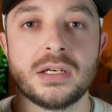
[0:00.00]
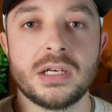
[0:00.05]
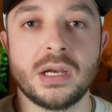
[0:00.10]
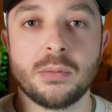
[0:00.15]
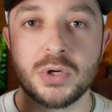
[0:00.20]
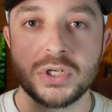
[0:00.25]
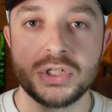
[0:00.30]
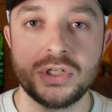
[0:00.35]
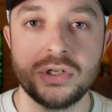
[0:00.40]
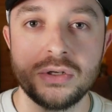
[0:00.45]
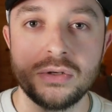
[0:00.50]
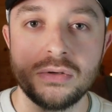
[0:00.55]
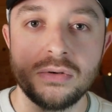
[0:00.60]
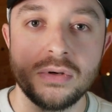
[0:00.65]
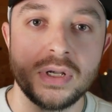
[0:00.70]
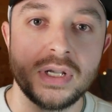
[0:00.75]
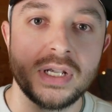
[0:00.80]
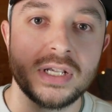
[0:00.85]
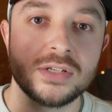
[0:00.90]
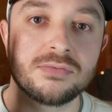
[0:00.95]
Number 2
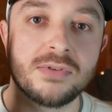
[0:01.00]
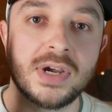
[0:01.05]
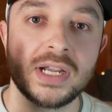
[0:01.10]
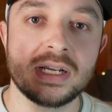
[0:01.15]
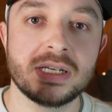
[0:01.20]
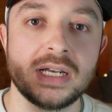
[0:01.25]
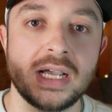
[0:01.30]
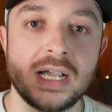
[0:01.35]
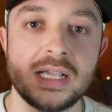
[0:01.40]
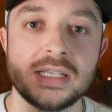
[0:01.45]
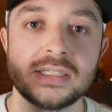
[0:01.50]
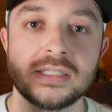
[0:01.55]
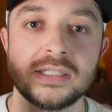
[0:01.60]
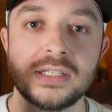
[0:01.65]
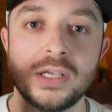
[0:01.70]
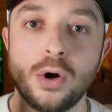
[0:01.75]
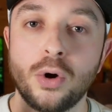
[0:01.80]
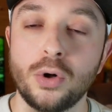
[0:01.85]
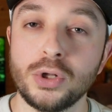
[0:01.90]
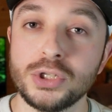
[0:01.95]
is recognize
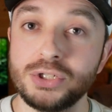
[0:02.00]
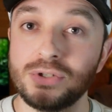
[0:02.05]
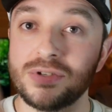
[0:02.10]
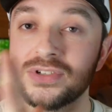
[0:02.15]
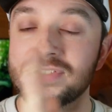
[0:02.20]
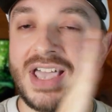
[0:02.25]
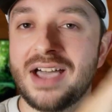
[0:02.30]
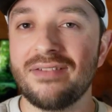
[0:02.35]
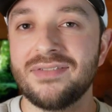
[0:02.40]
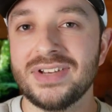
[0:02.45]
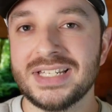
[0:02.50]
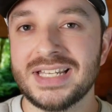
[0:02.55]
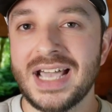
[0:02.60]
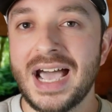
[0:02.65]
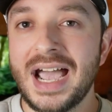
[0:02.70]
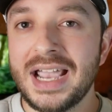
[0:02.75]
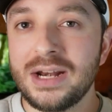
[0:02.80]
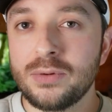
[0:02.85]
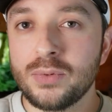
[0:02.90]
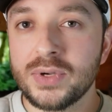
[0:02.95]
the old you as having
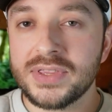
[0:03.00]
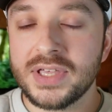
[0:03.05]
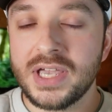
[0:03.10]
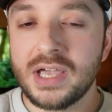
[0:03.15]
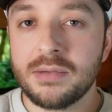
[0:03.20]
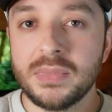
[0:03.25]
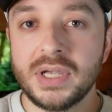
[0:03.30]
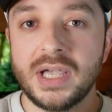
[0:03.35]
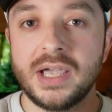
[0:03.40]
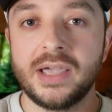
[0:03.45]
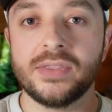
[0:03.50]
died with him